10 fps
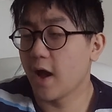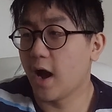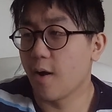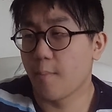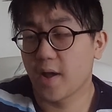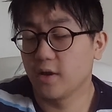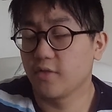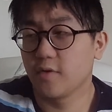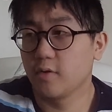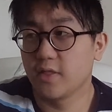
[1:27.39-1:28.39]
I'll make another
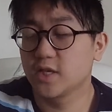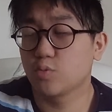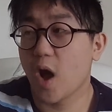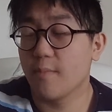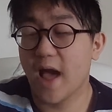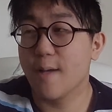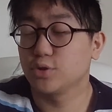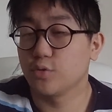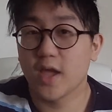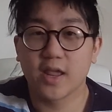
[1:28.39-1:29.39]
video. This is why I'm an
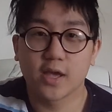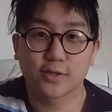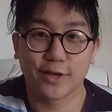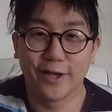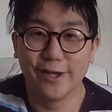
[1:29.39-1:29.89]
absolute idiot.